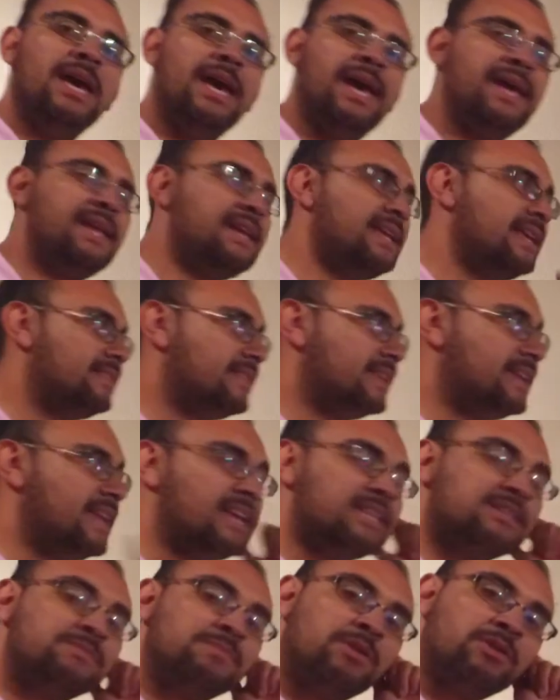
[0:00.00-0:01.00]
And in the
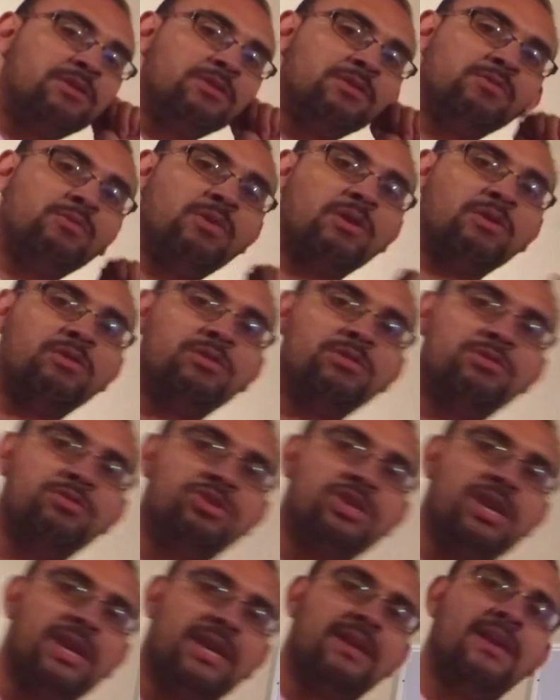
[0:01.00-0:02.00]
next module, we're going to
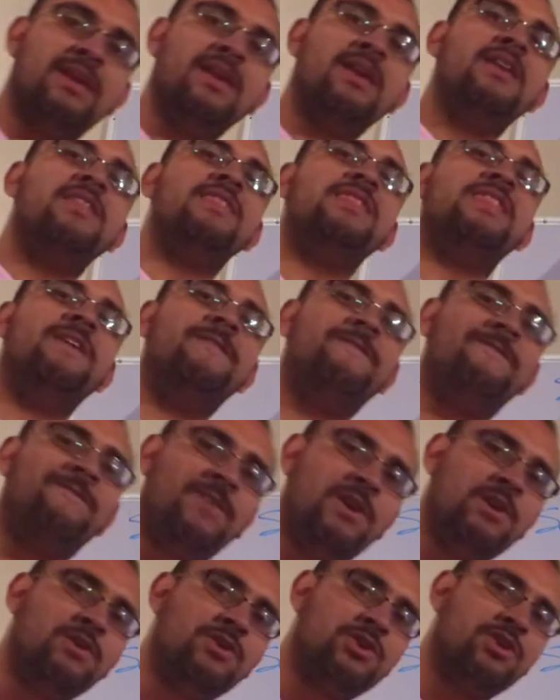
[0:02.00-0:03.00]
check the
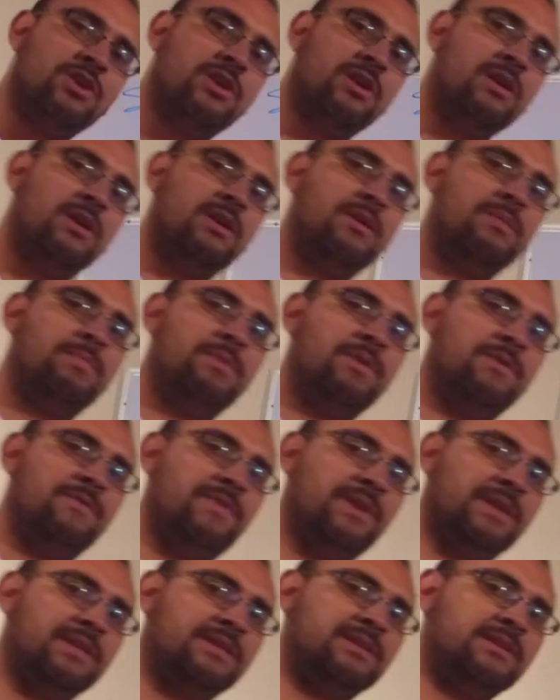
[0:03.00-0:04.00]
future
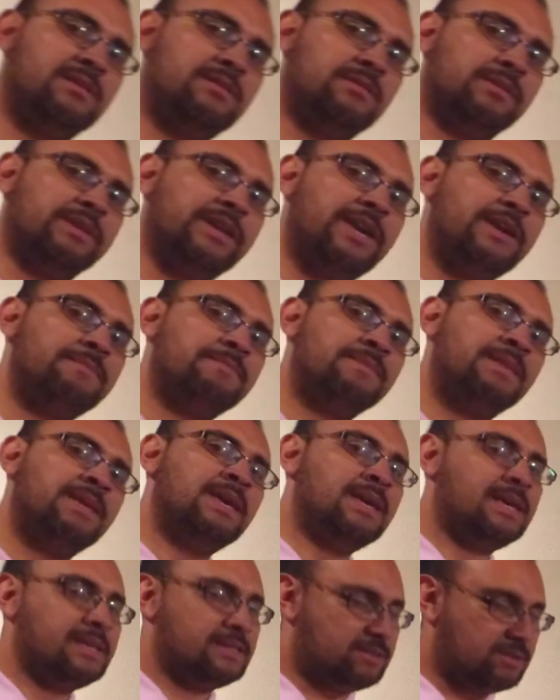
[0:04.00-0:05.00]
perfect. Okay?
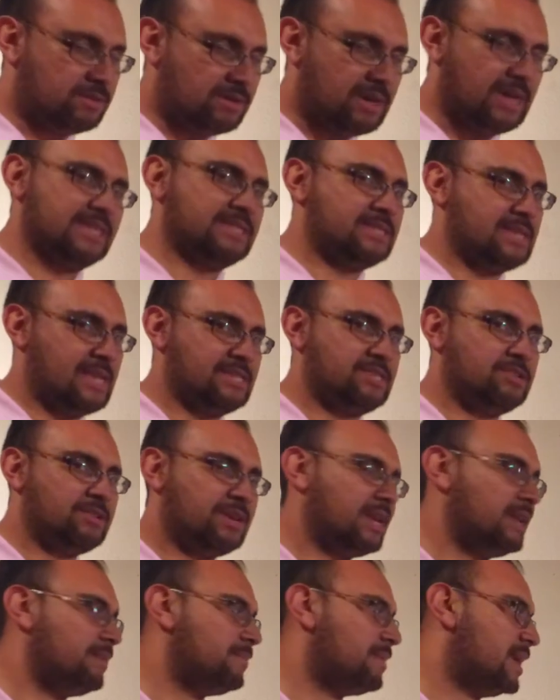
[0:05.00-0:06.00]
So as you
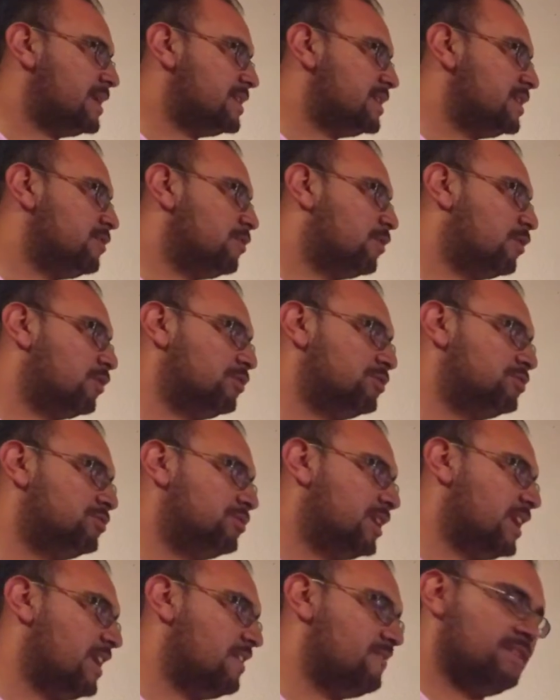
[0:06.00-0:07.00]
can imagine, we're going
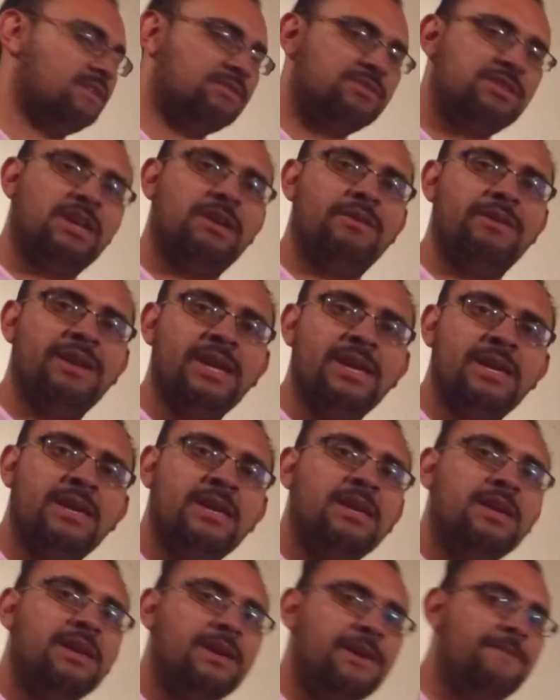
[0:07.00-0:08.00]
to have the auxiliary
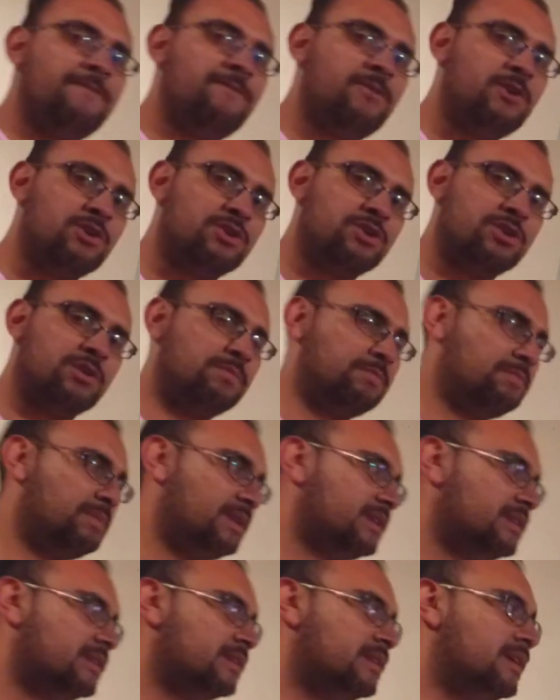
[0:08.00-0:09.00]
in future,
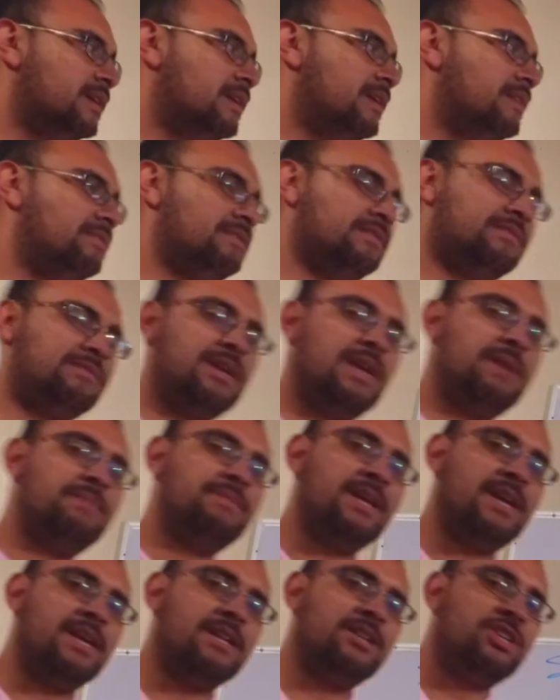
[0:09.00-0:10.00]
but the
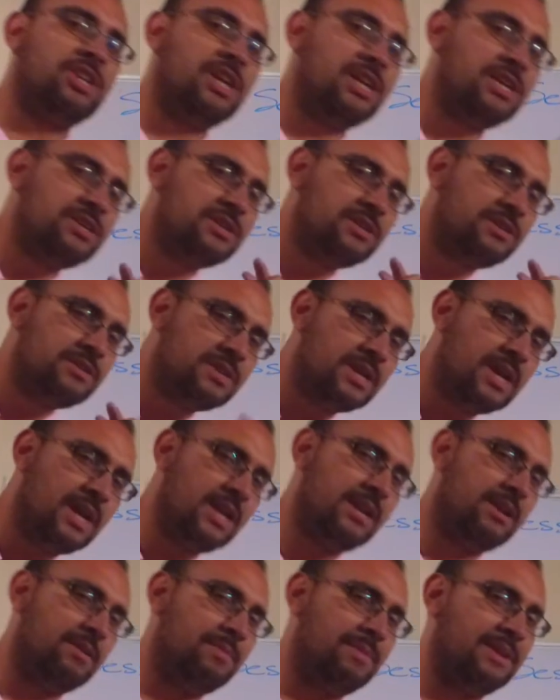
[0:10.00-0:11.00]
timeline changes a
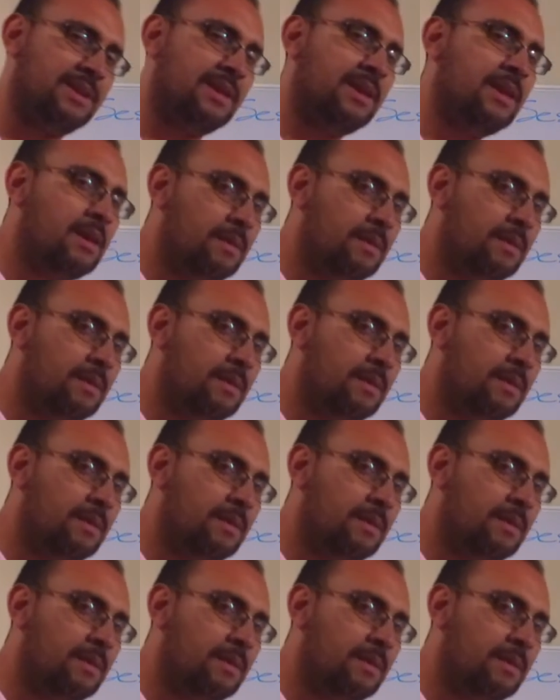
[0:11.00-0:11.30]
little bit.